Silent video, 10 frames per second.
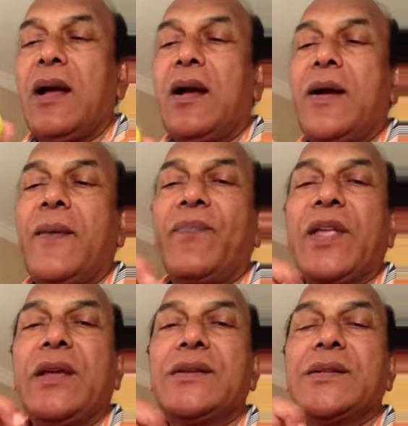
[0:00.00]
Um,
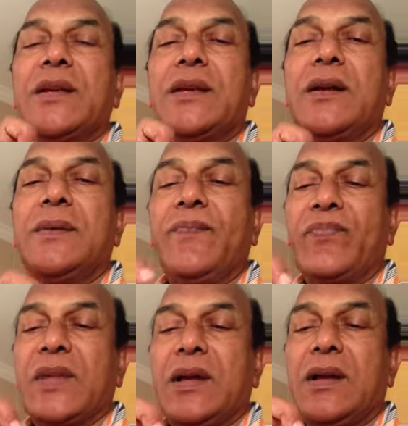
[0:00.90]
here is the
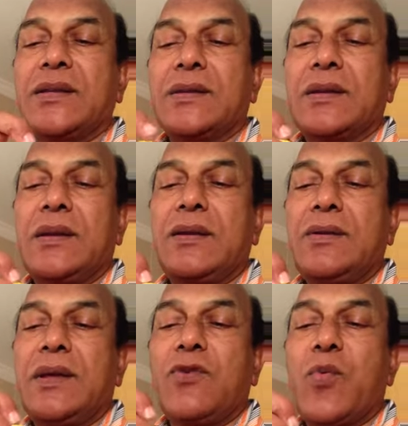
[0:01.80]
uh, uh, you
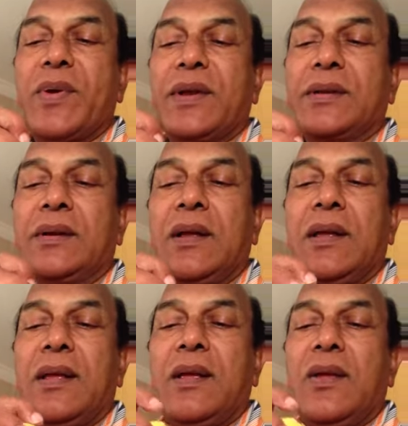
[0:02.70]
know the opening
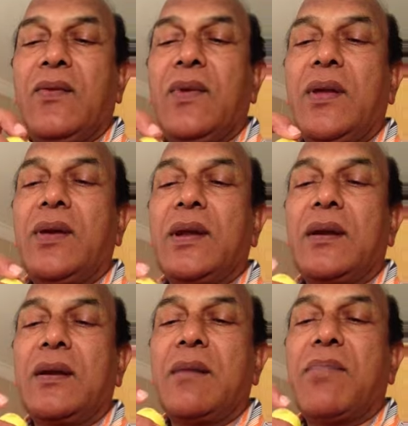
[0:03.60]
where you
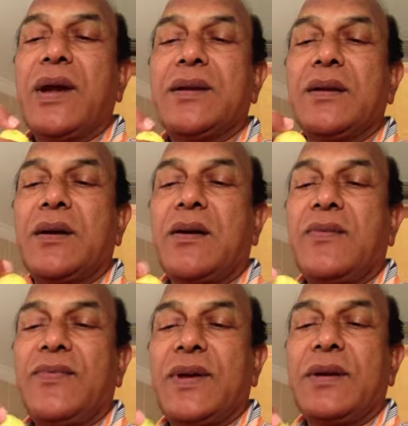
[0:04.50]
can uh, bite it
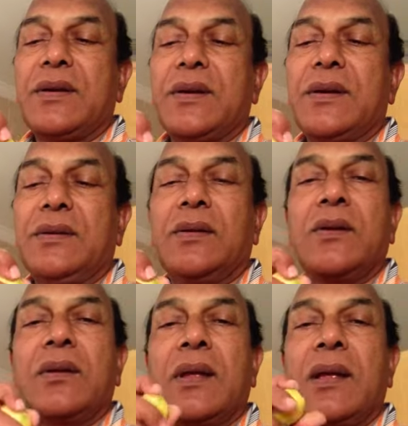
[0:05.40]
off and
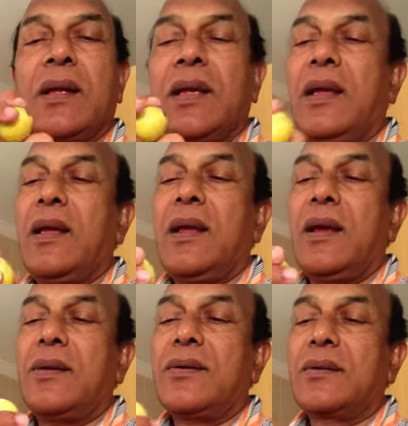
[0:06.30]

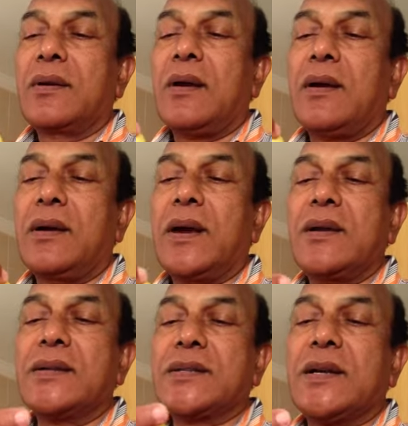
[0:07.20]
you know, uh,
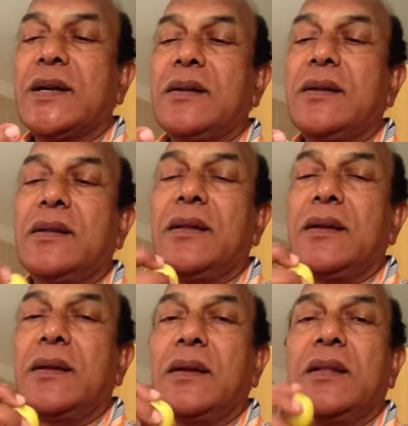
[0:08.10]
get inside uh,
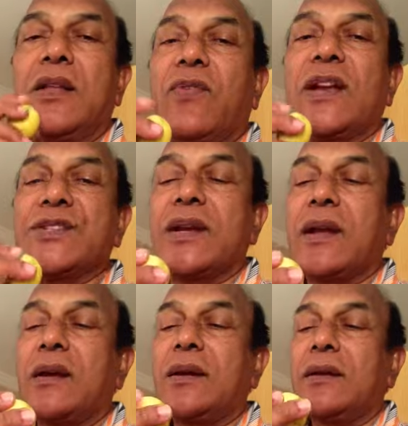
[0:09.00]
the, the fleshy
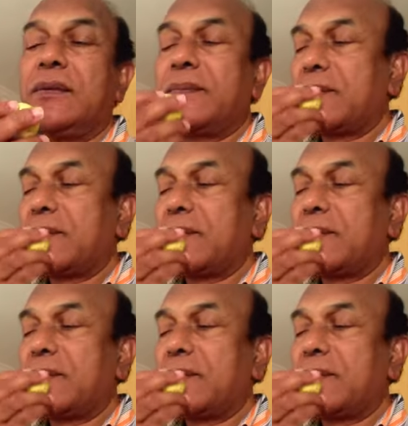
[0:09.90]
kernel.